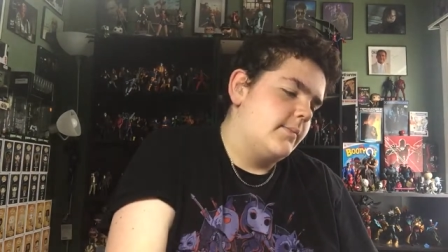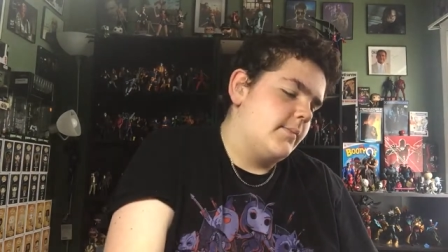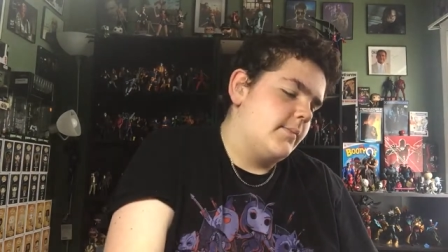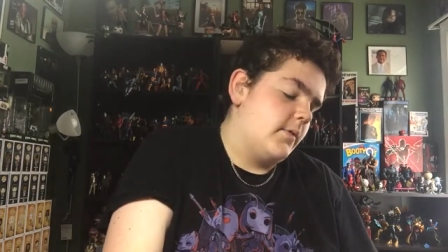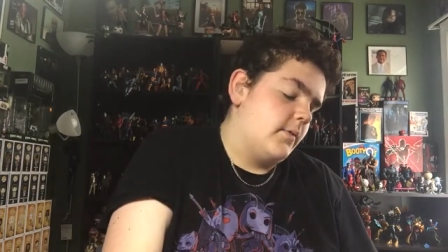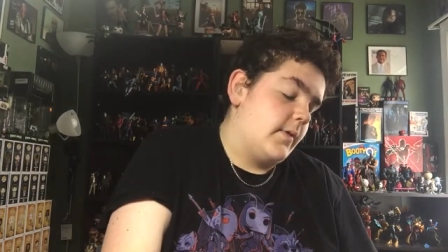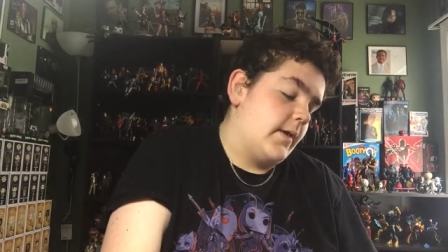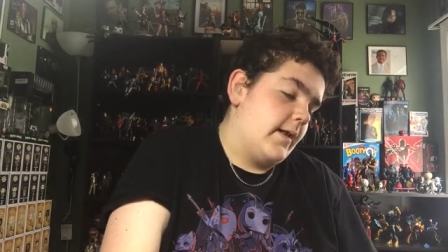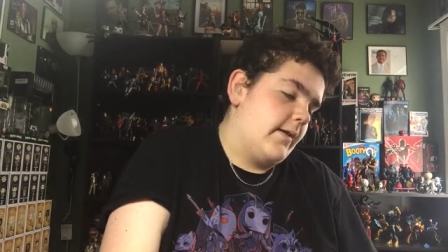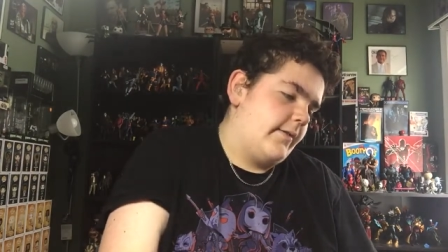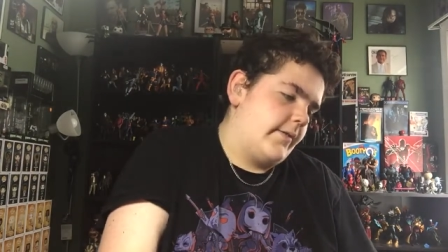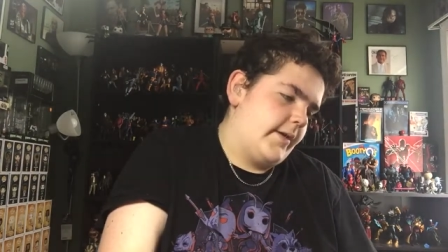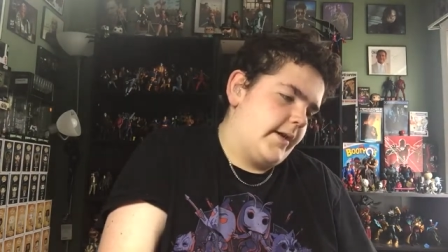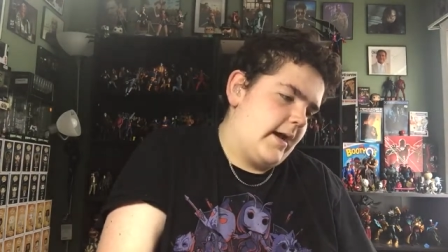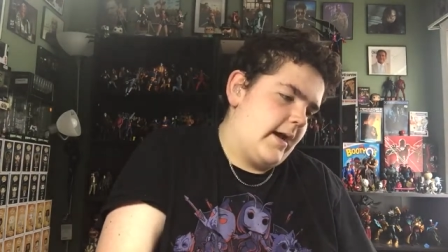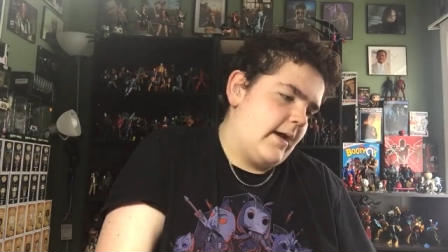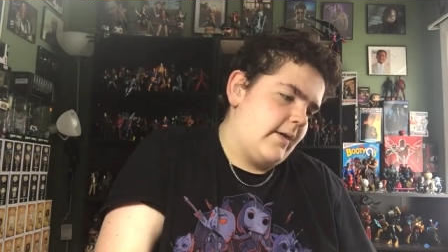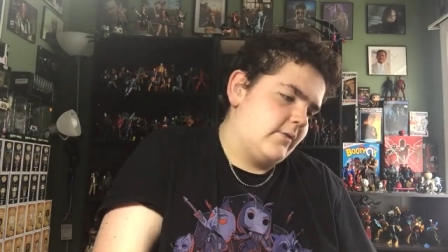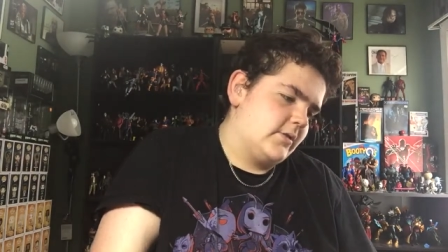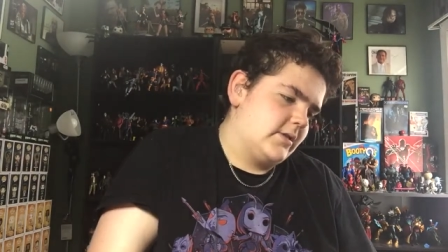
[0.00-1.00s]
But whatever,
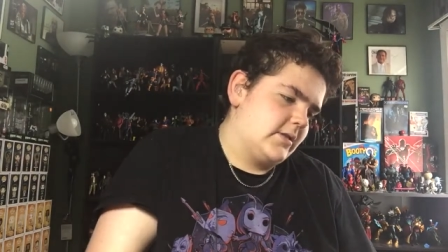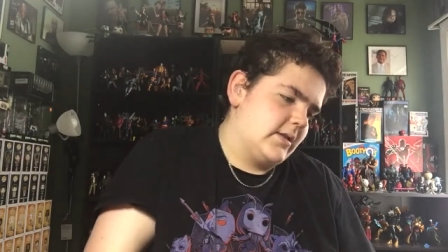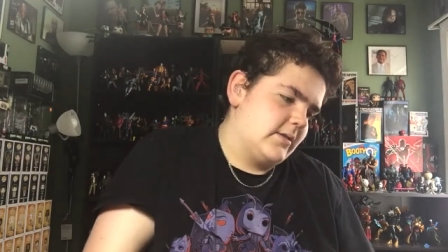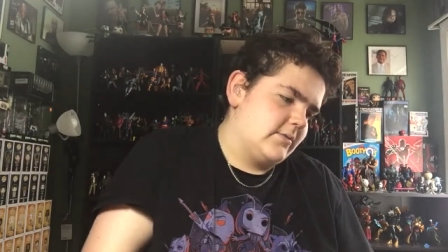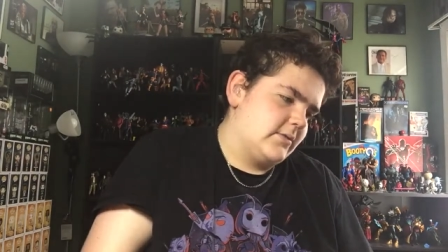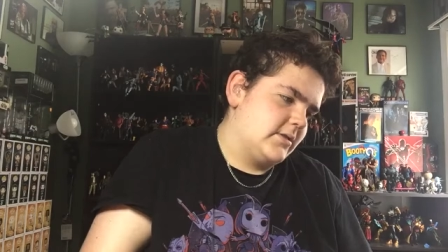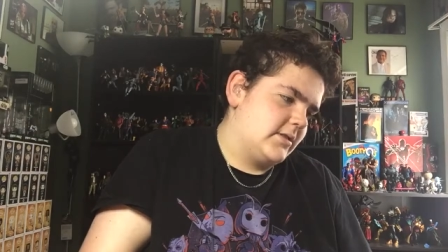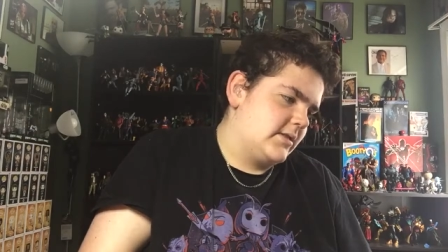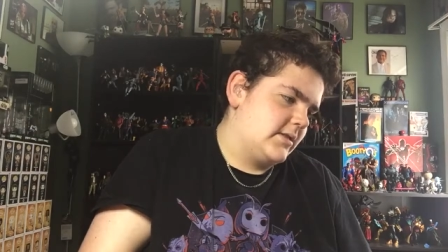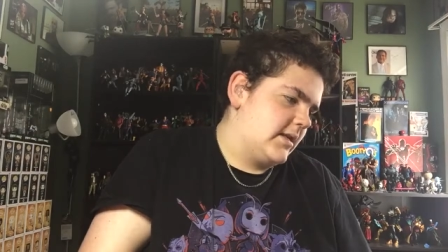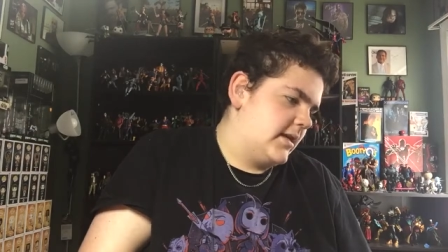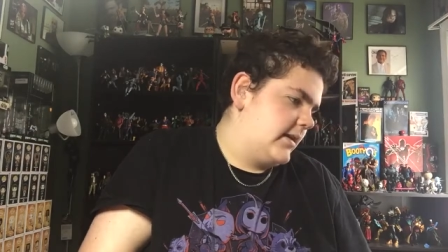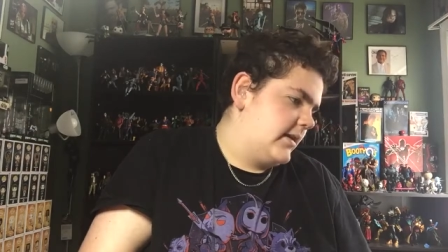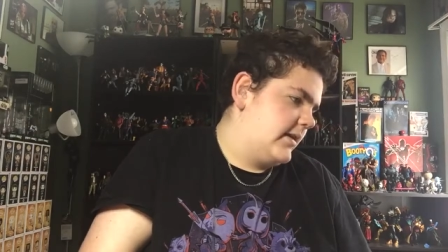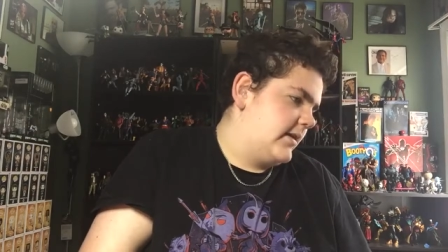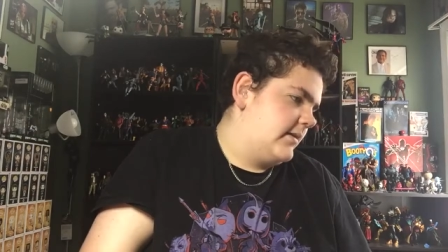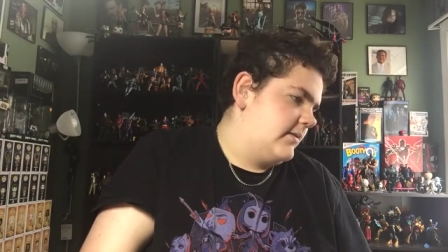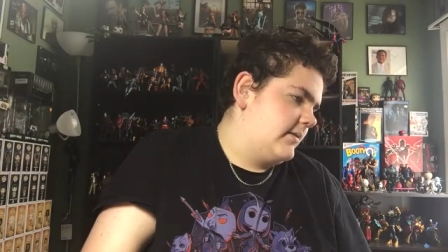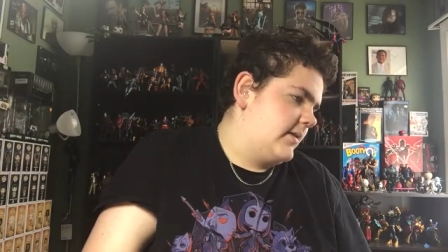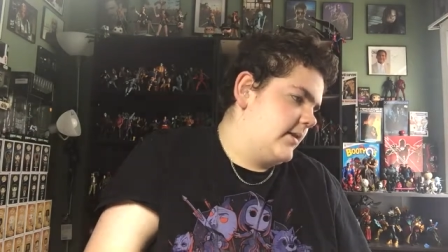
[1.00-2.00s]
I was I was gonna
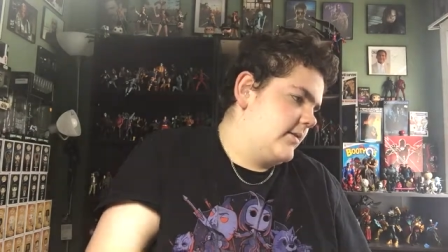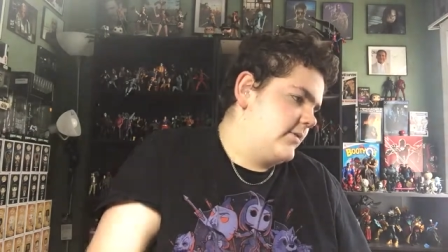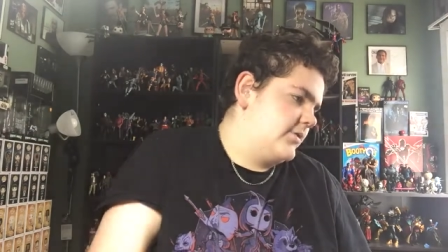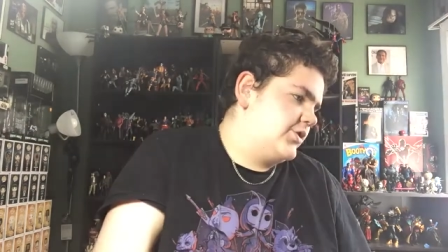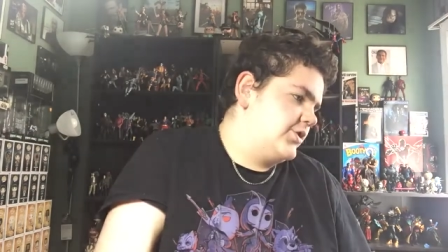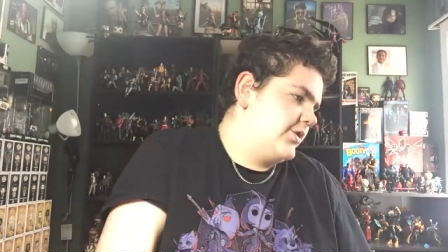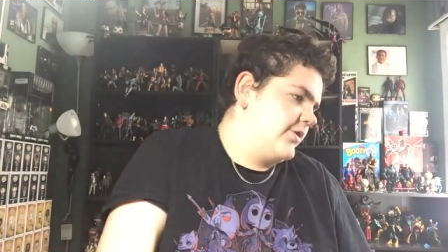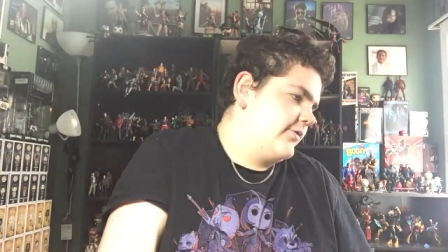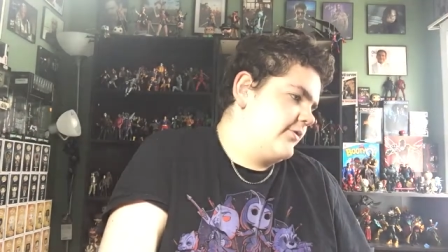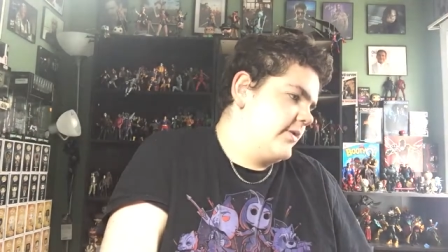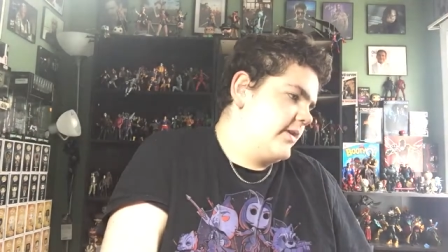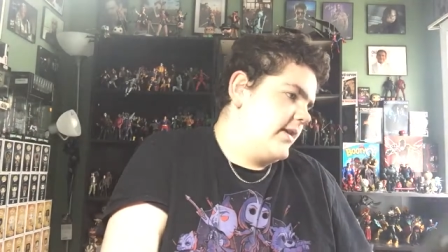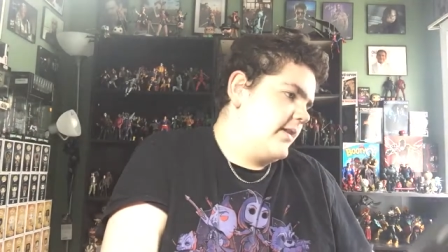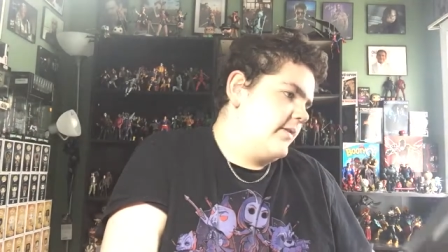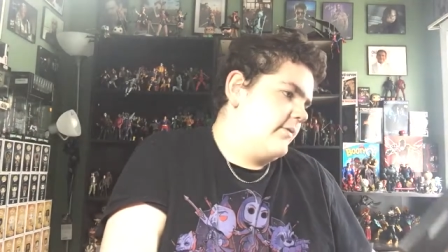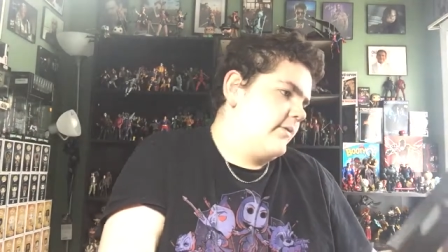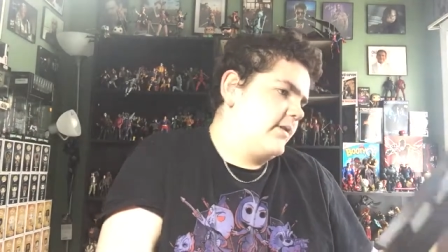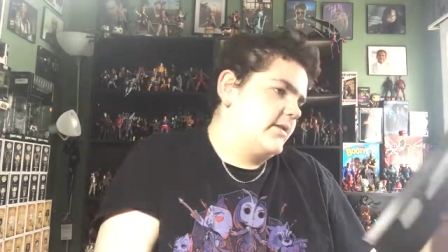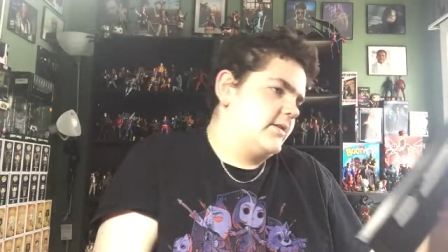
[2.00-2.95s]
get jittery anyway,